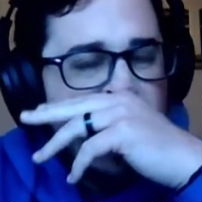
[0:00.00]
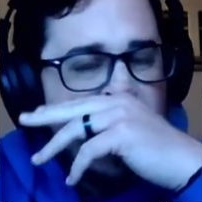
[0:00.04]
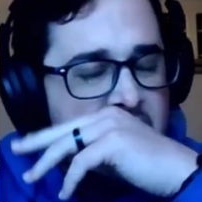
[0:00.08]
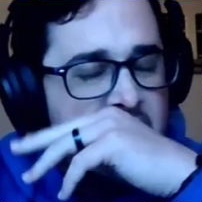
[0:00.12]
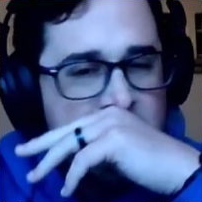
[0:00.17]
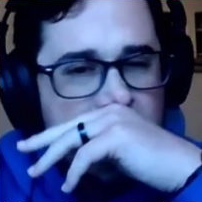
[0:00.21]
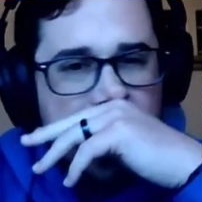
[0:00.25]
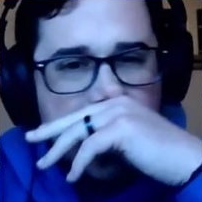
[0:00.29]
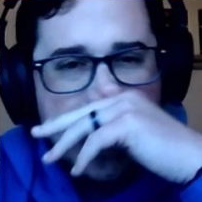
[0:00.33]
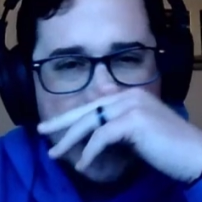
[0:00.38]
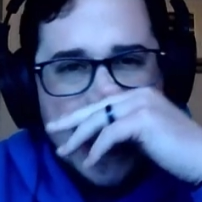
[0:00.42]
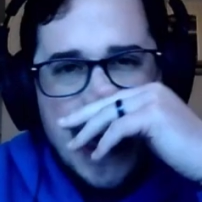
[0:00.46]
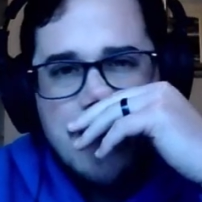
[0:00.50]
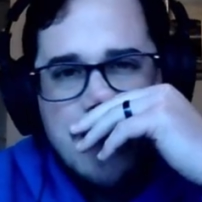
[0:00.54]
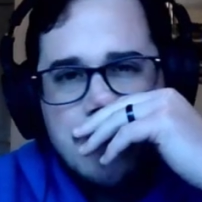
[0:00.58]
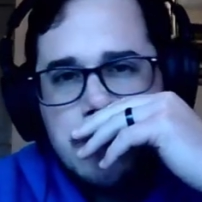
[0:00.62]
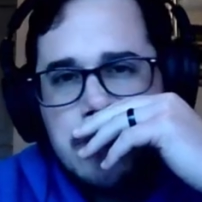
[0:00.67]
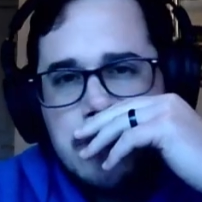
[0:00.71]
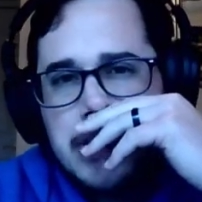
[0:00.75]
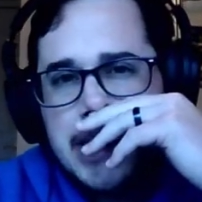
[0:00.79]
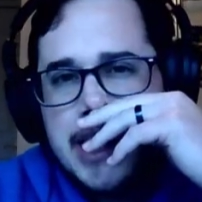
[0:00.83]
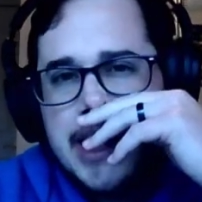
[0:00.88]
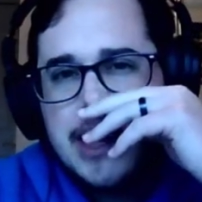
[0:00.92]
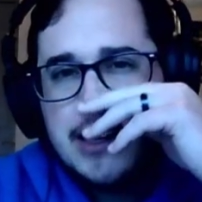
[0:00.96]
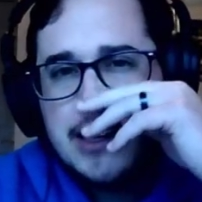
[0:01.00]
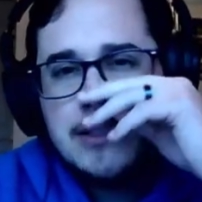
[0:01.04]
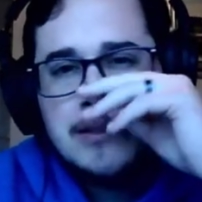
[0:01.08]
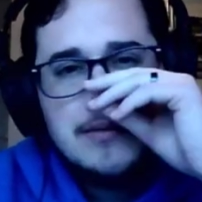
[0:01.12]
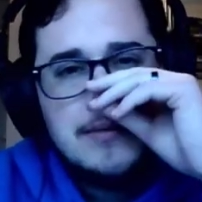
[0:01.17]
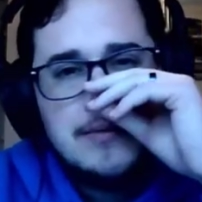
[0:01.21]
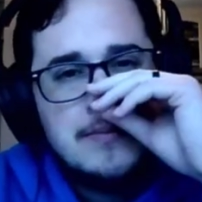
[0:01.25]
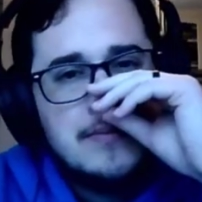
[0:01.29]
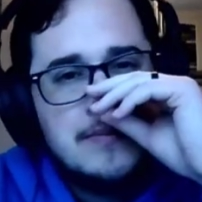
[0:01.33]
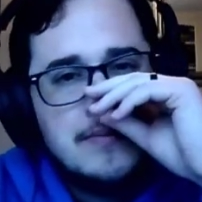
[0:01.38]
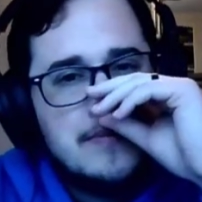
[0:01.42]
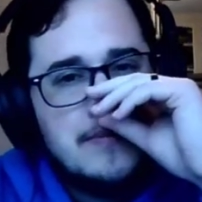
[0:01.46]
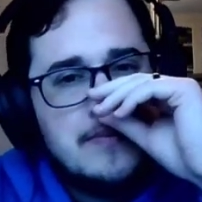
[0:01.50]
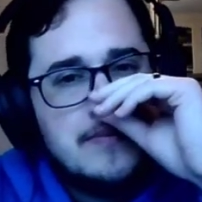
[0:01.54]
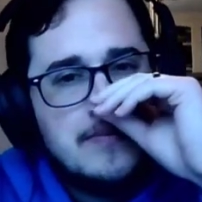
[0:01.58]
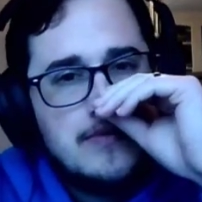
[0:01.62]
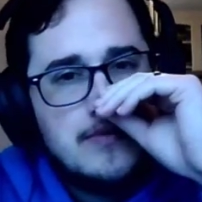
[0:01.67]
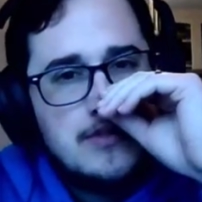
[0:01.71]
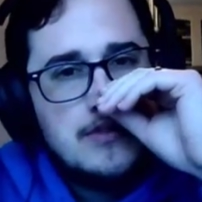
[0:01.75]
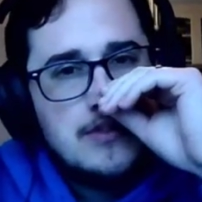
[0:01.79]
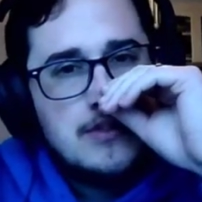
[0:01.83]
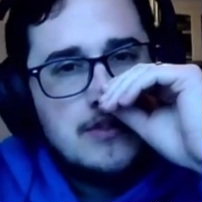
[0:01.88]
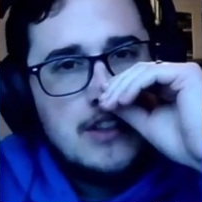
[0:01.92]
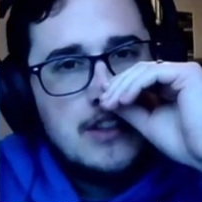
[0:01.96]
I think I have a plan.
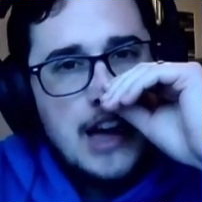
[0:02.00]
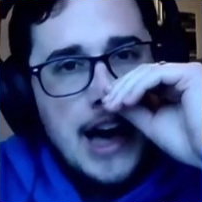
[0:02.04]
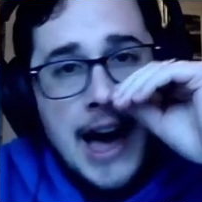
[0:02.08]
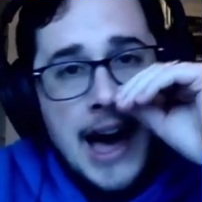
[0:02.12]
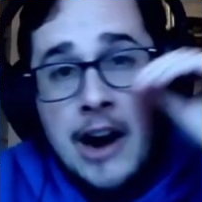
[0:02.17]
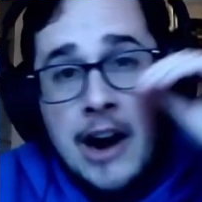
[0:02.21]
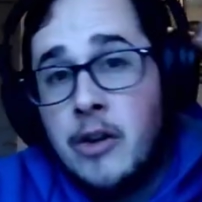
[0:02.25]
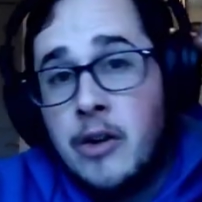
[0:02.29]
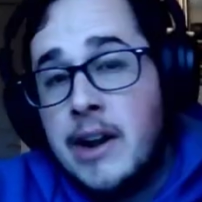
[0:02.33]
I